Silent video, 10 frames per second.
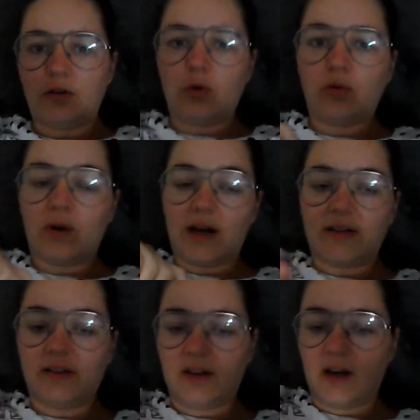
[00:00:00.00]
in
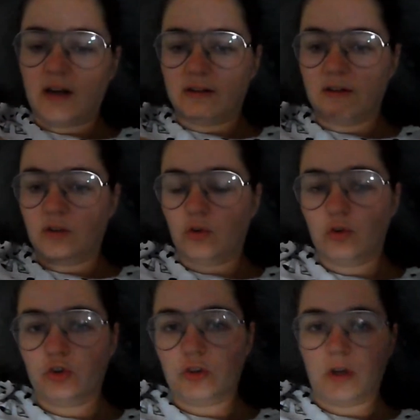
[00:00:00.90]
the garden. It's
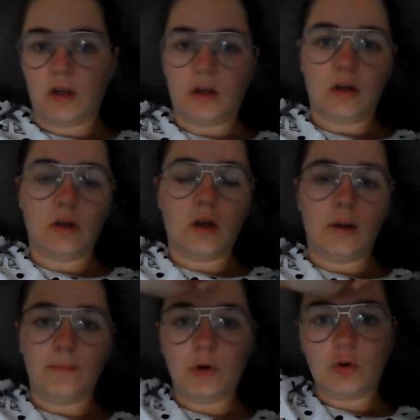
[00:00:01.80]
all just like
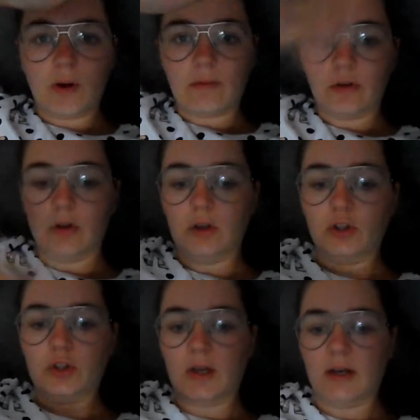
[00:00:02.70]
gravel
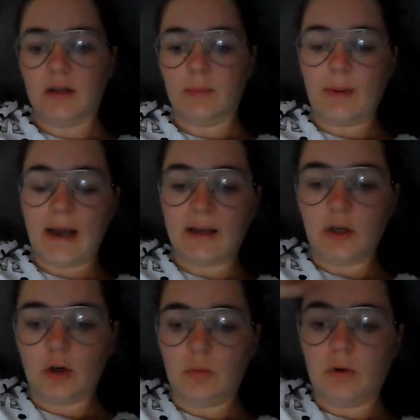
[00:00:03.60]
and just like a little
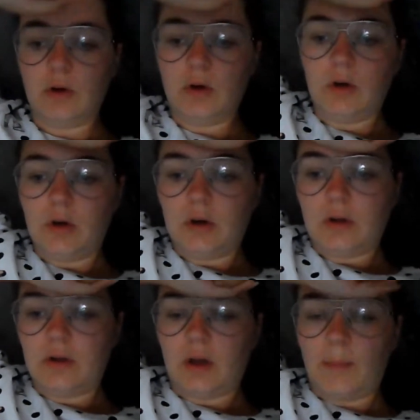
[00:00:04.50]
patio,
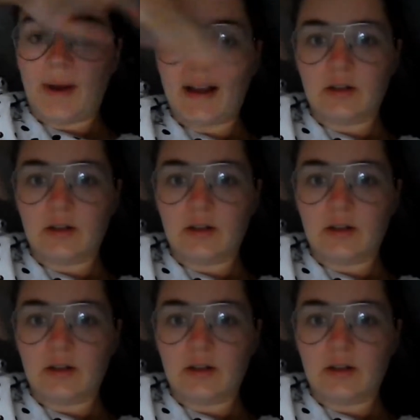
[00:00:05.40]
like